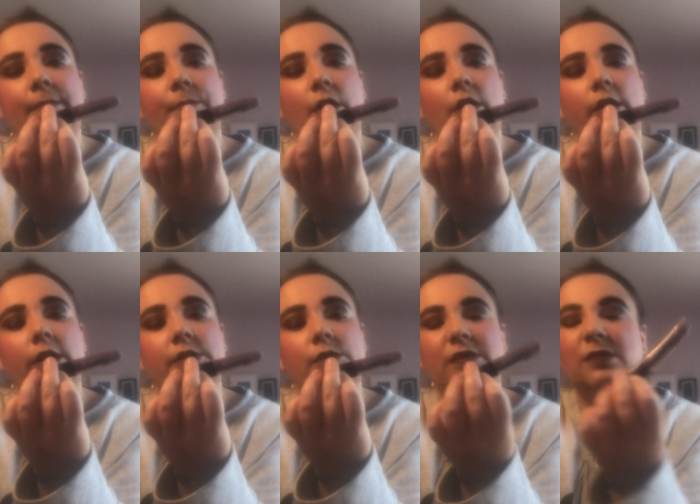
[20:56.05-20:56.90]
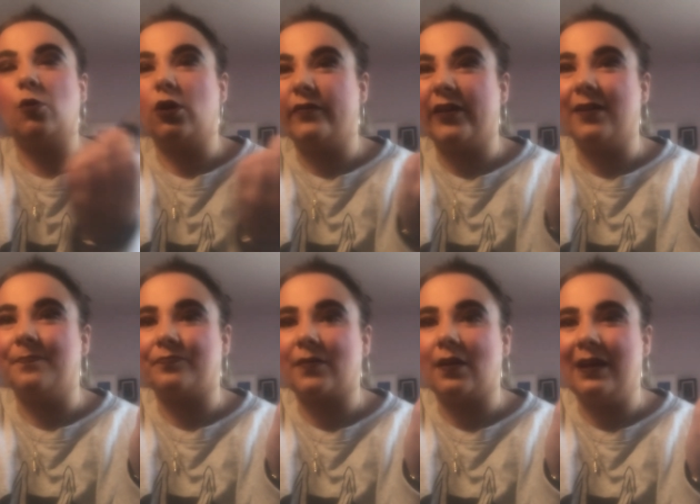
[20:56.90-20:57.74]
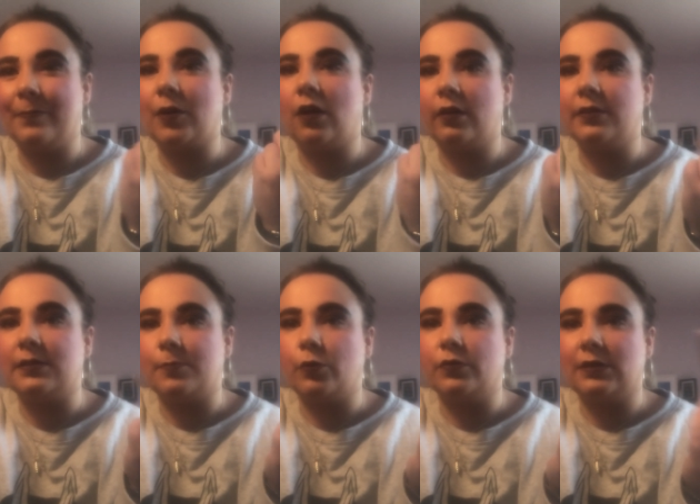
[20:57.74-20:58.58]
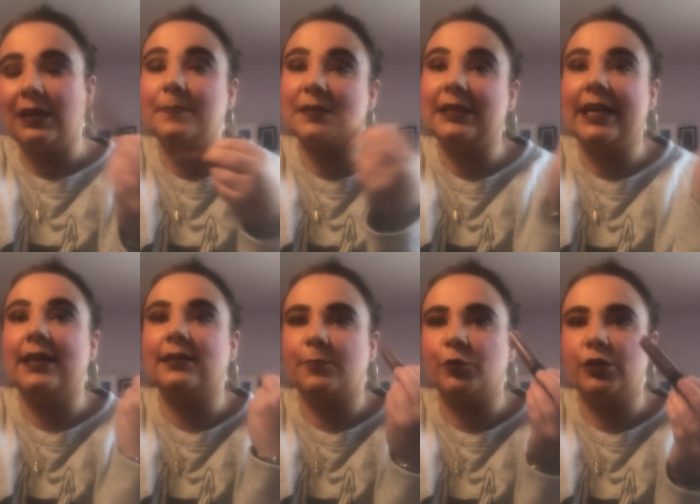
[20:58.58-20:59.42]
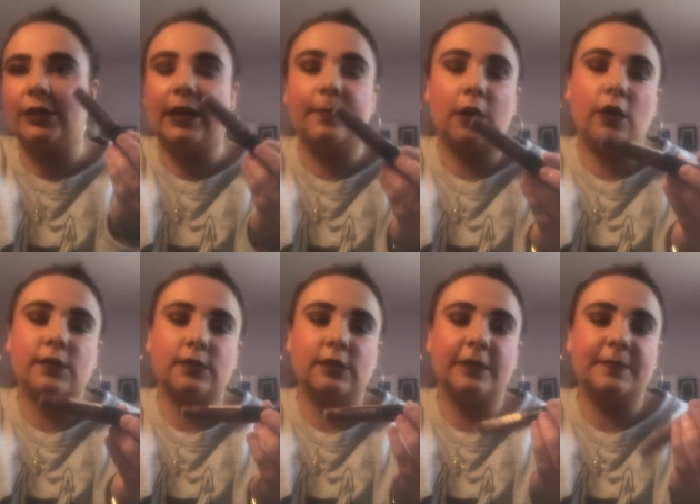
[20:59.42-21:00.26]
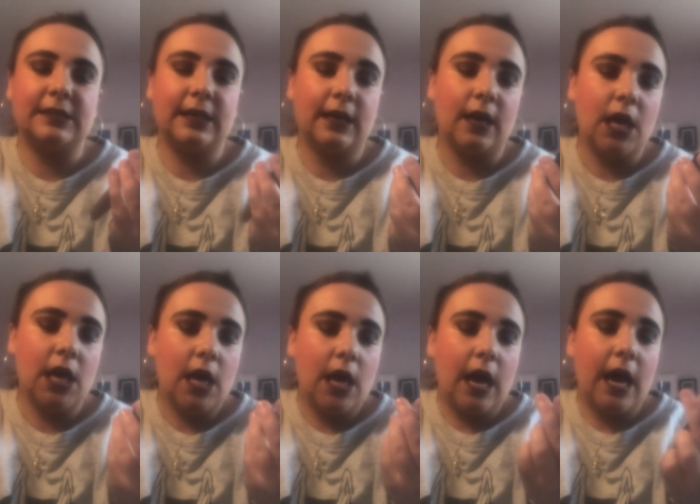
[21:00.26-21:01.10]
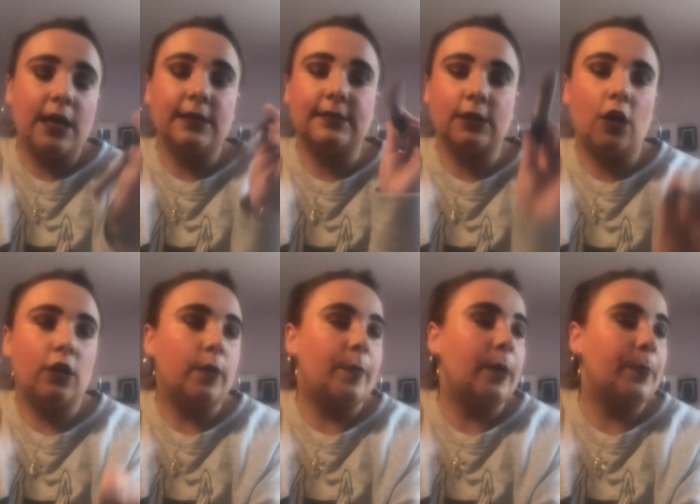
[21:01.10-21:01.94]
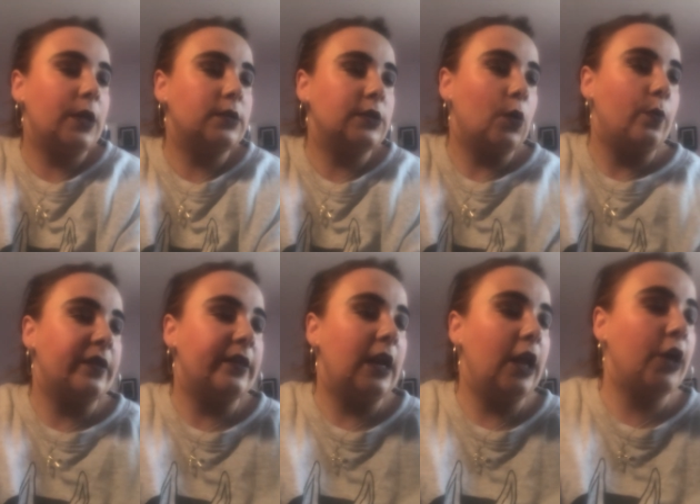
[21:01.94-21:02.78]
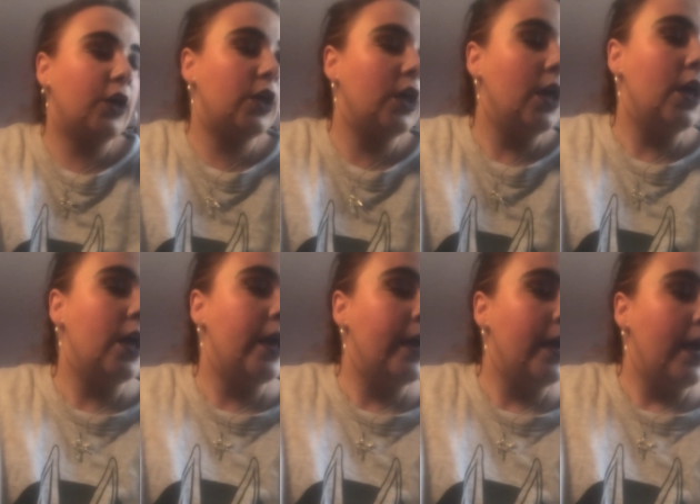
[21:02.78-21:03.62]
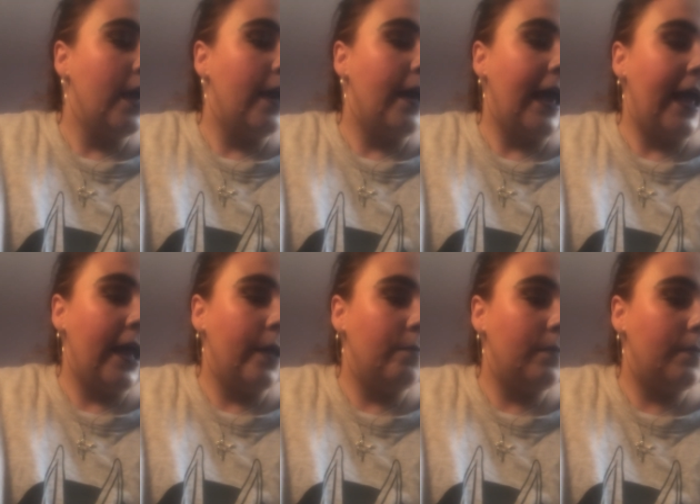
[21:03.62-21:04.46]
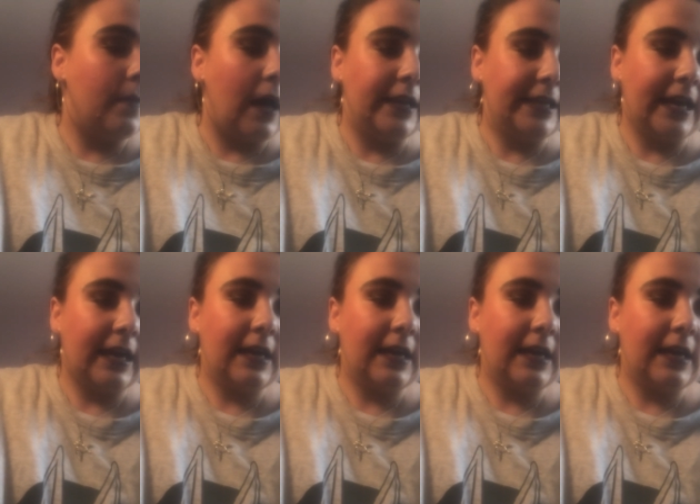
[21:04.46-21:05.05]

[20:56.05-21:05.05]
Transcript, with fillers: lip colour, so it's more of a lip colour as opposed to lip stain as opposed to lip gloss or lipstick and it's the colour purple to go with the look um and yeah